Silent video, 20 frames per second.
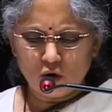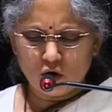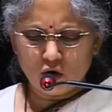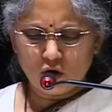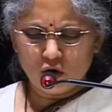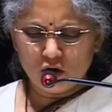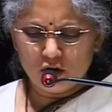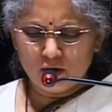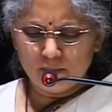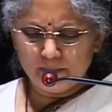
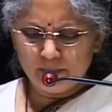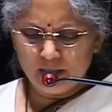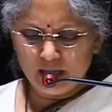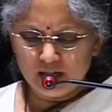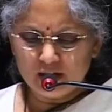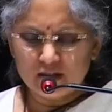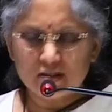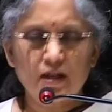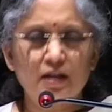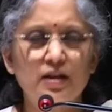All
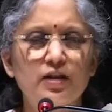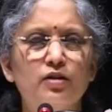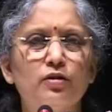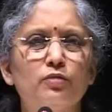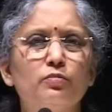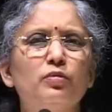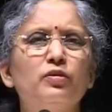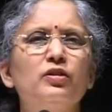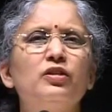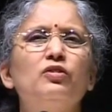beings are
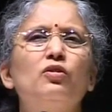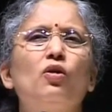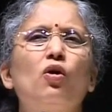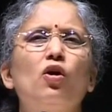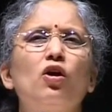deluded.